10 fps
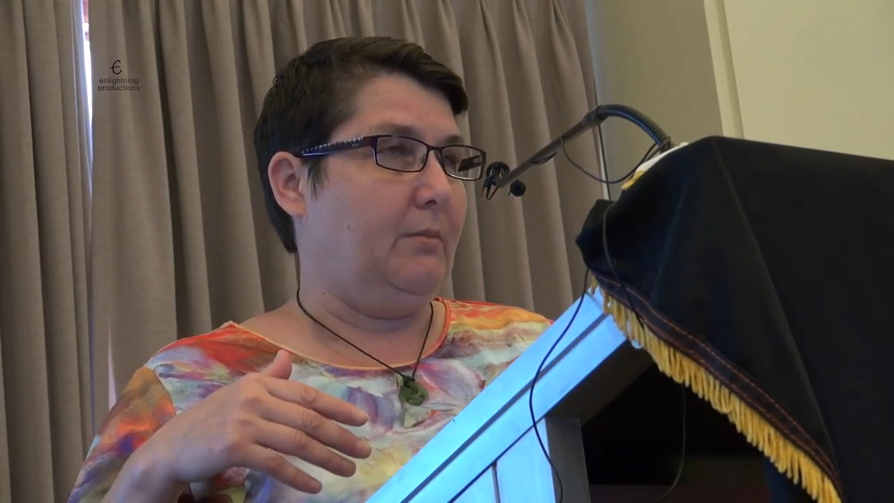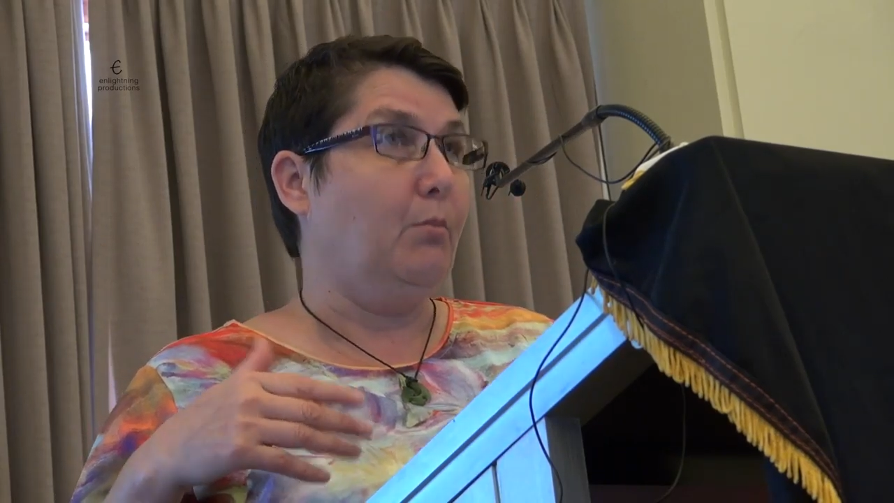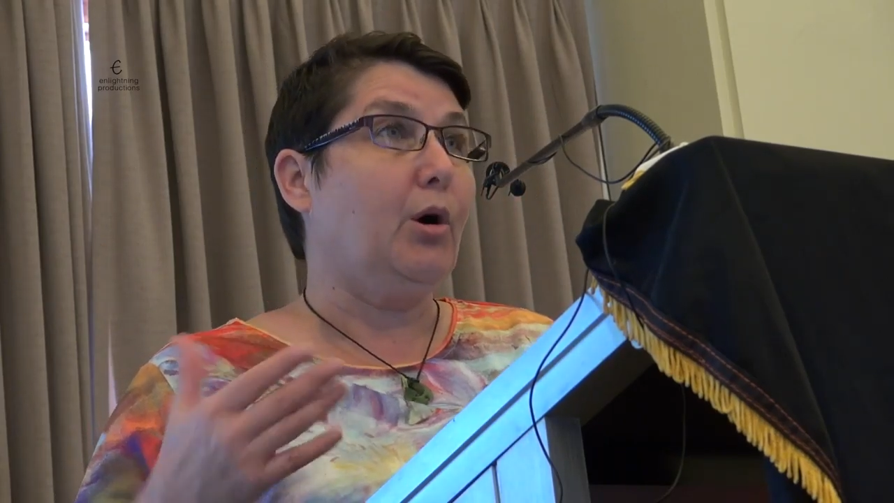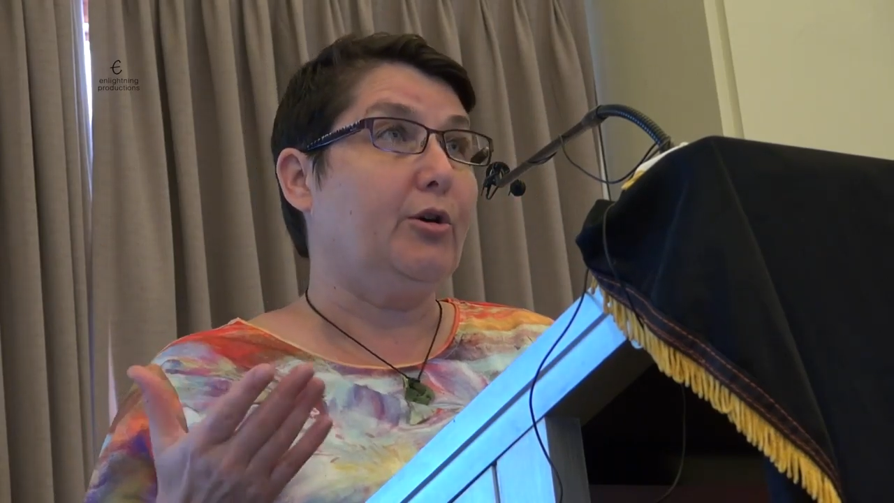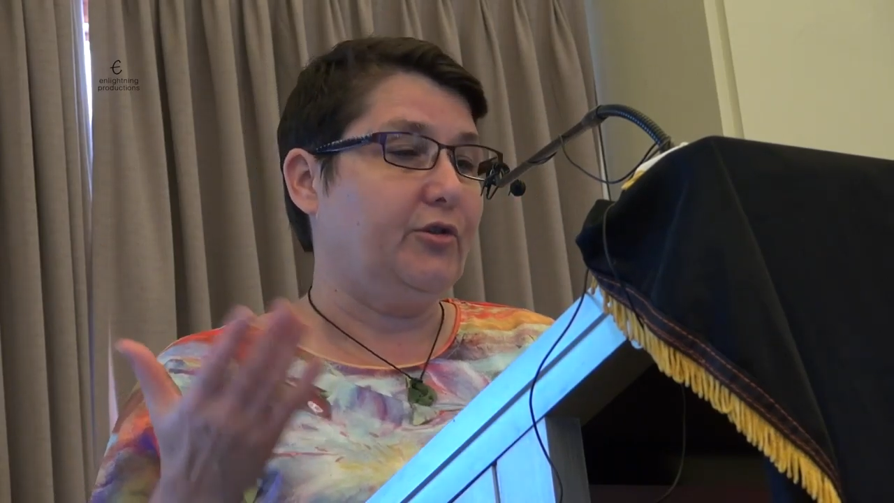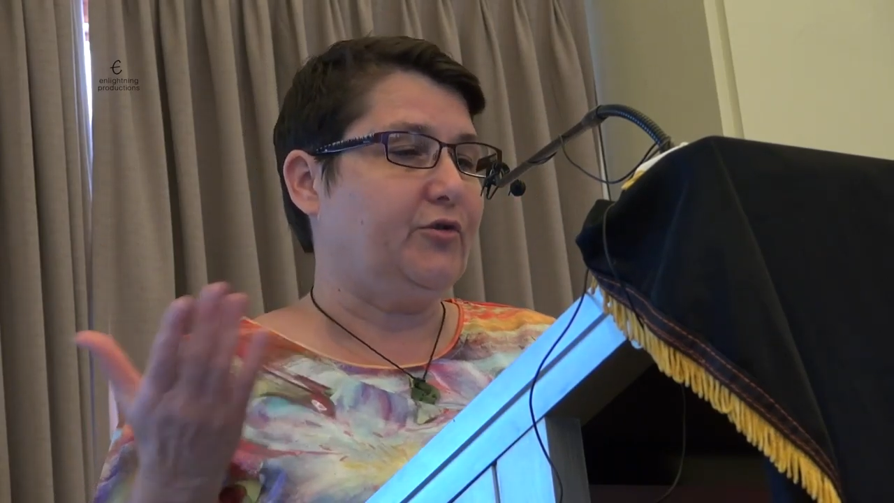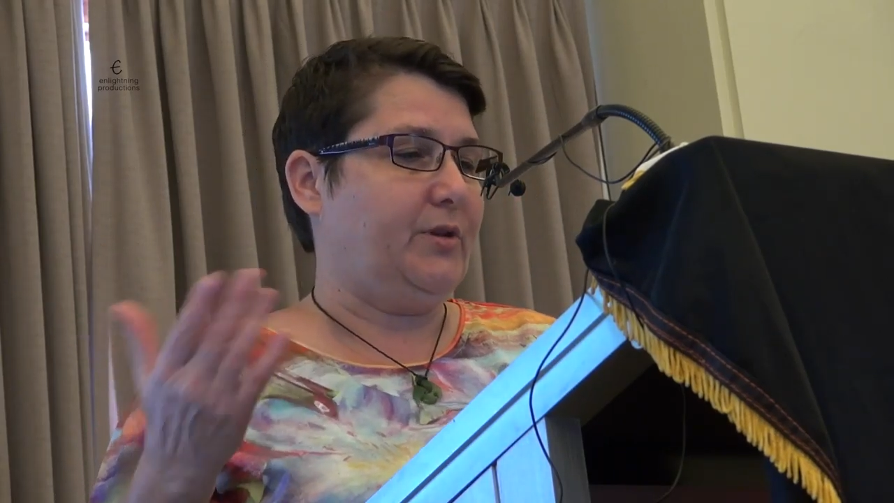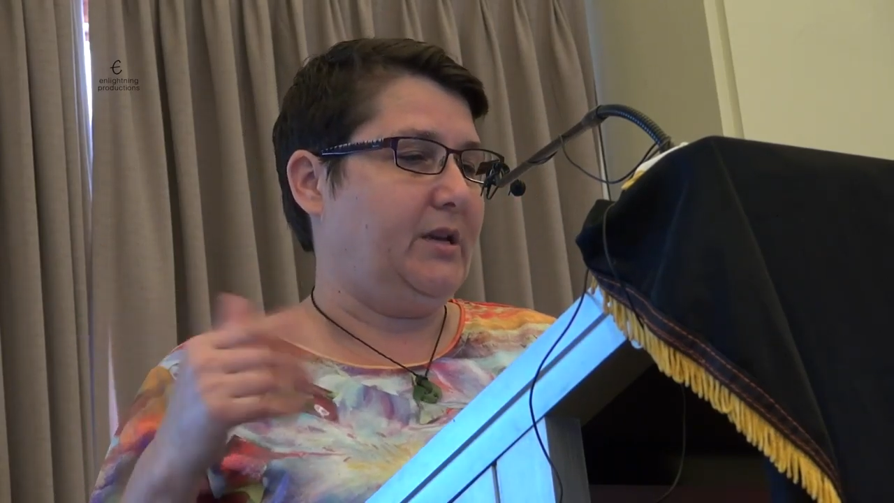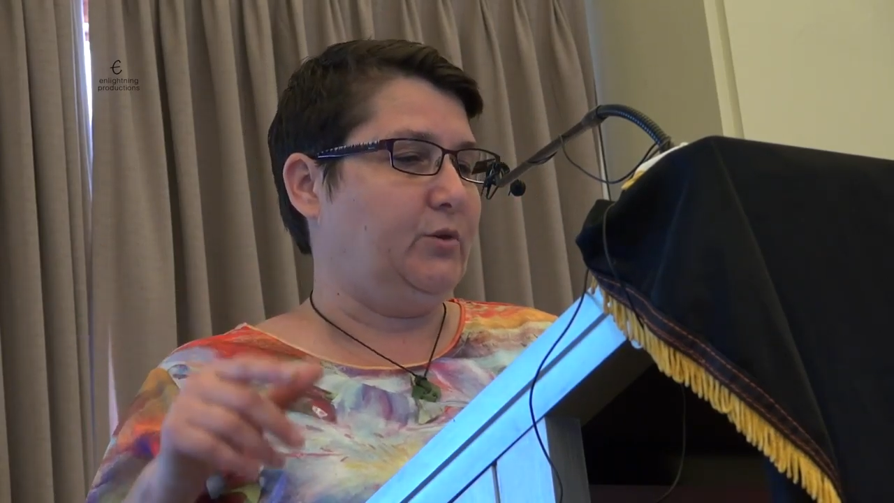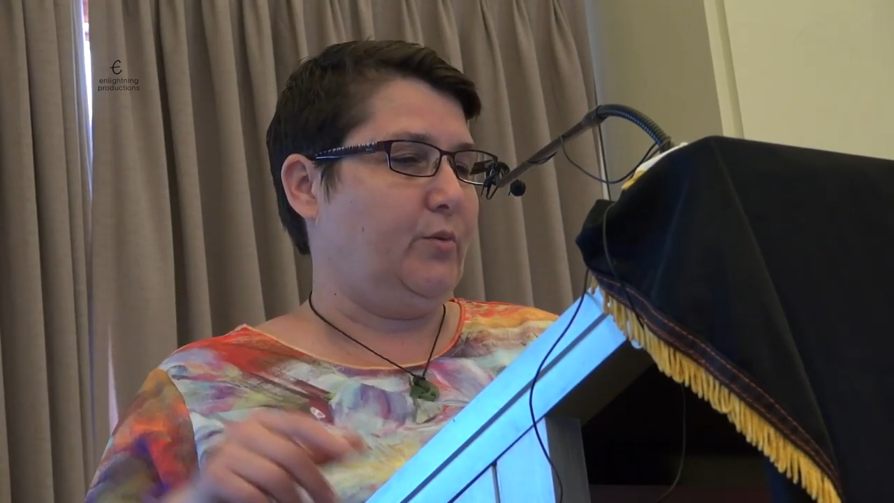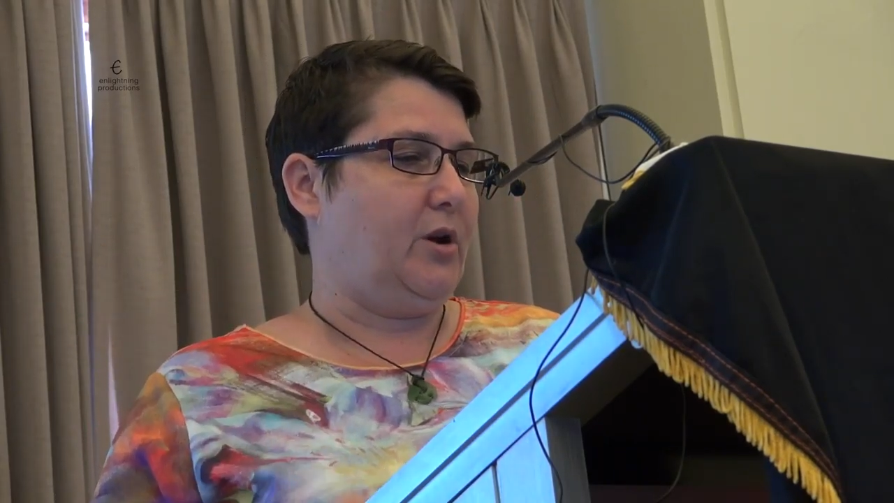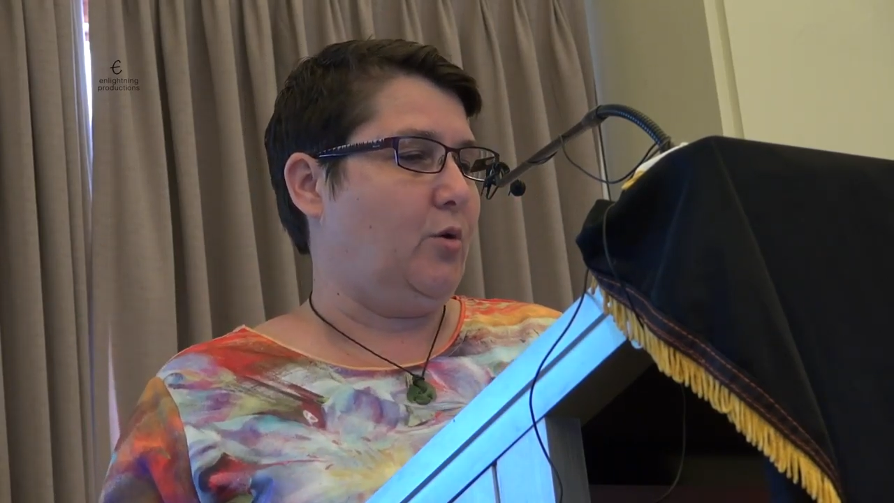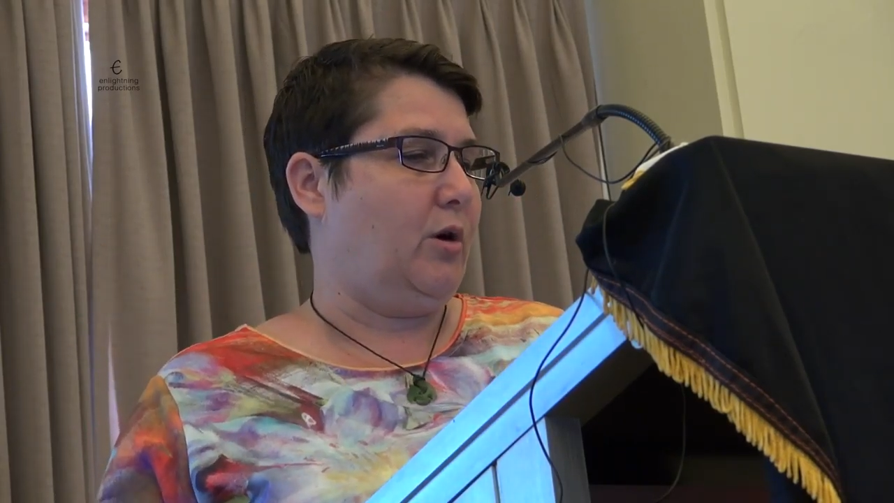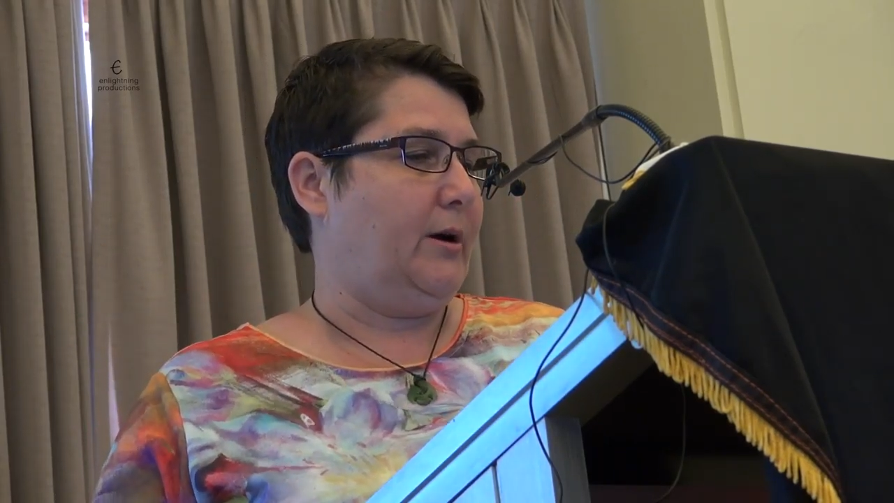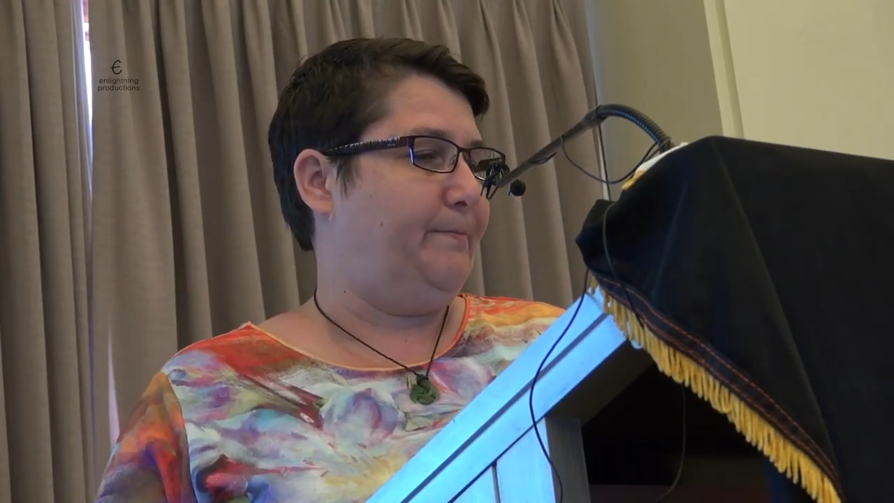modern treaty as we go
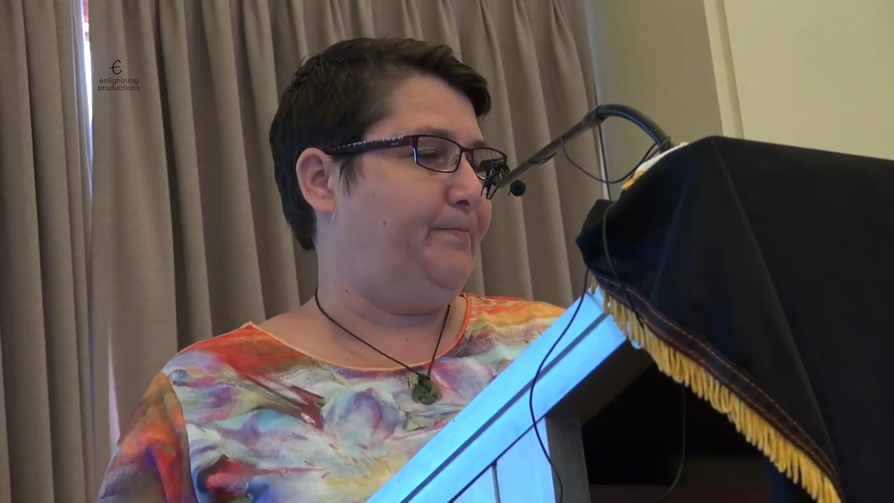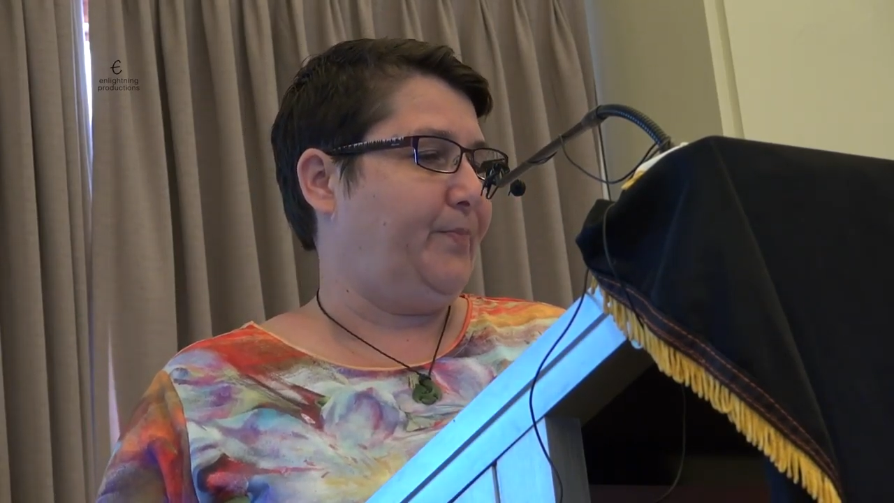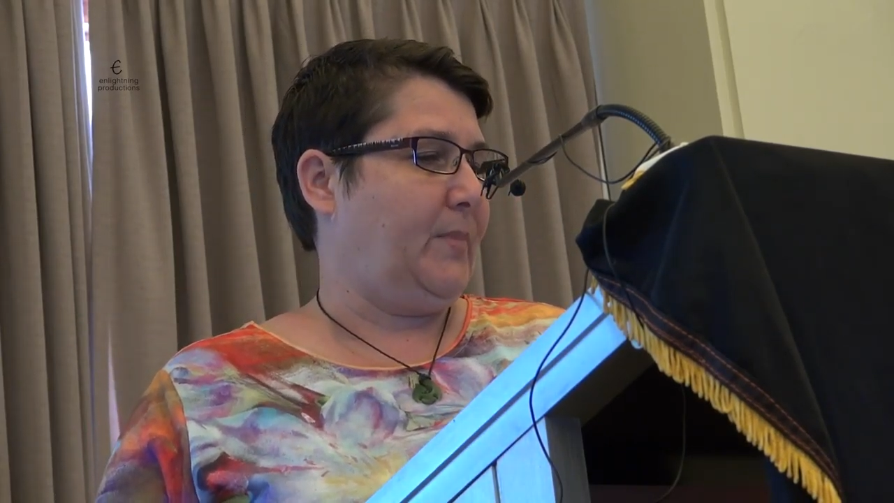on.